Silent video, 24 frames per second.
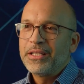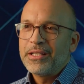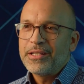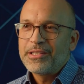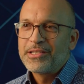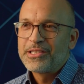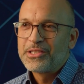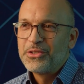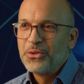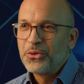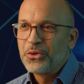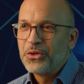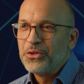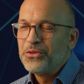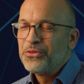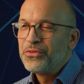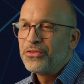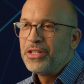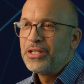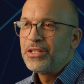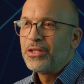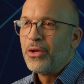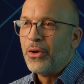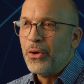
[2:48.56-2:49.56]
Will there be
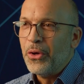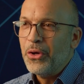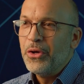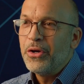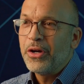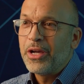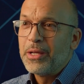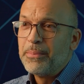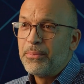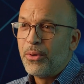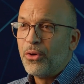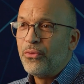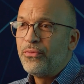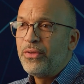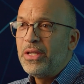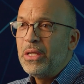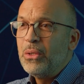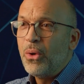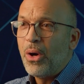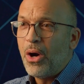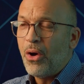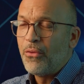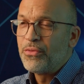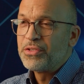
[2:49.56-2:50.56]
higher Profilo
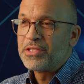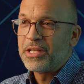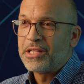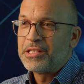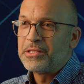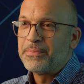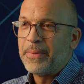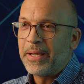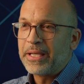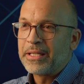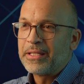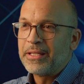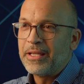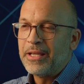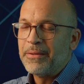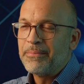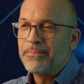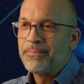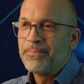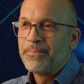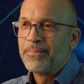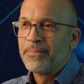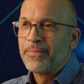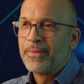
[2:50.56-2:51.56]
top jaws in the
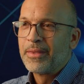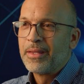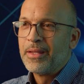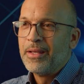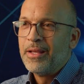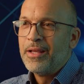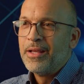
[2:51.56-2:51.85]
future?